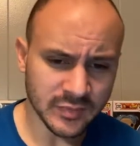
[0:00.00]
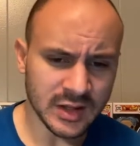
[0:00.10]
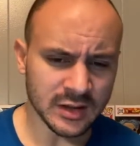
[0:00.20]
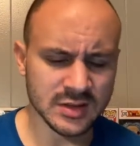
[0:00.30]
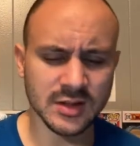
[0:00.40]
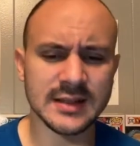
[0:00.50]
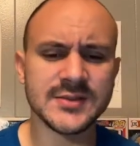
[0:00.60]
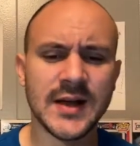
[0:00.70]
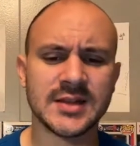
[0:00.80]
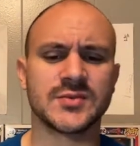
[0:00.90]
So let's
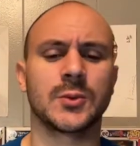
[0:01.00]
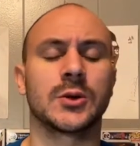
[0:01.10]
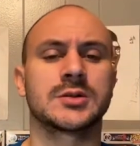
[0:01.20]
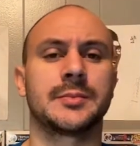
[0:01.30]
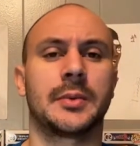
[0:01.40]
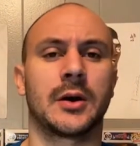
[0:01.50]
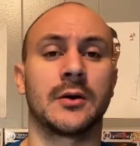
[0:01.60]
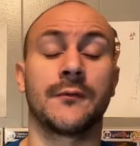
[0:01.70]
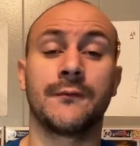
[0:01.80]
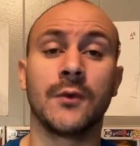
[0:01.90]
fast forward to
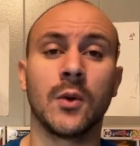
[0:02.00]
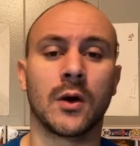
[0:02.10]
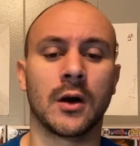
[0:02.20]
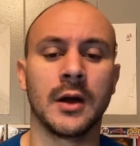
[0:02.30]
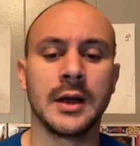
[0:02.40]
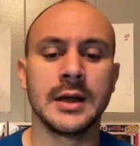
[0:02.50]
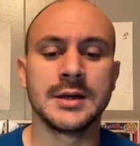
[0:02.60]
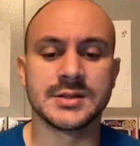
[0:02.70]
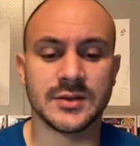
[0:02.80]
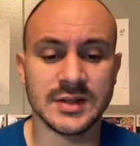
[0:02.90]
part 4.
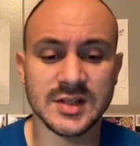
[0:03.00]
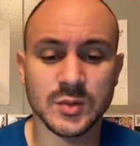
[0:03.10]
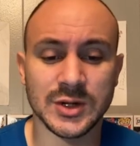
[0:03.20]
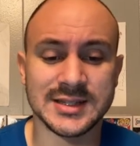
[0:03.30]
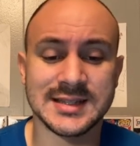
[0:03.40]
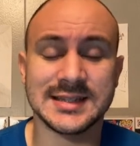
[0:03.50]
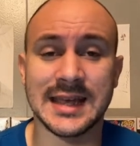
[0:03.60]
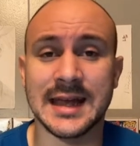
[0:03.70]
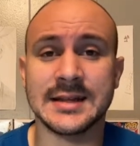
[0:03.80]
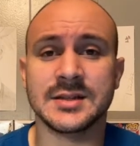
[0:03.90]
So this is where
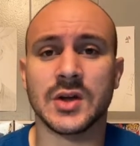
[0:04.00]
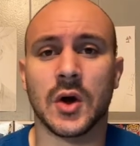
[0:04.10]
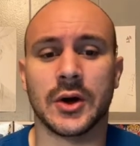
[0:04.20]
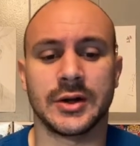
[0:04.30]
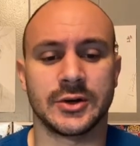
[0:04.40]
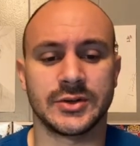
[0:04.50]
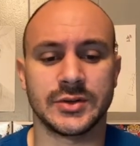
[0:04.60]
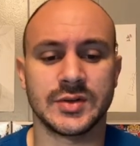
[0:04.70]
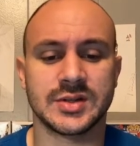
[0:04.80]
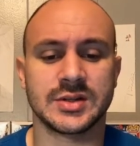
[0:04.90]
stands are
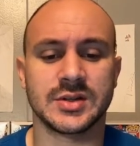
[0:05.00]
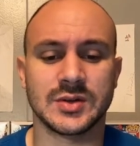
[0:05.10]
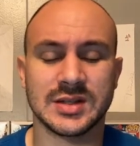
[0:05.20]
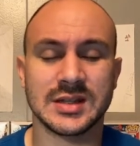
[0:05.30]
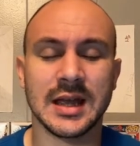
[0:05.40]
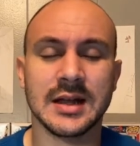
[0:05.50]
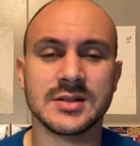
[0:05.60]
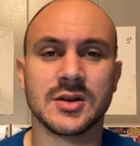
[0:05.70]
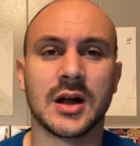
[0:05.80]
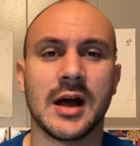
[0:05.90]
introduced. So stands
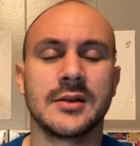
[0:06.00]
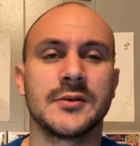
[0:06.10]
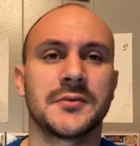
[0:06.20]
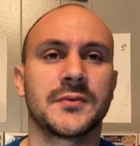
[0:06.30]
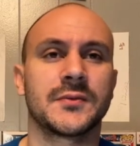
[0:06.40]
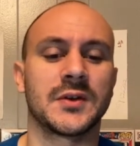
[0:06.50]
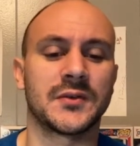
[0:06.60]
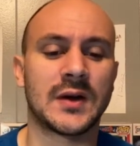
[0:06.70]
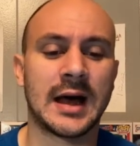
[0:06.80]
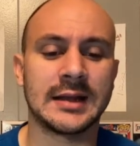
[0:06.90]
are kind of
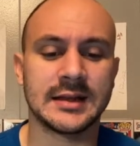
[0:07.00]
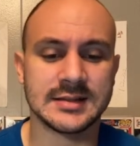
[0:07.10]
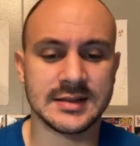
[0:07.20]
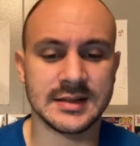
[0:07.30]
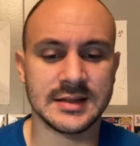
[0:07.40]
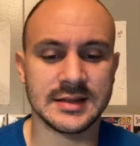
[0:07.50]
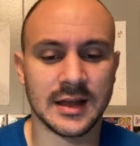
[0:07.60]
defined as these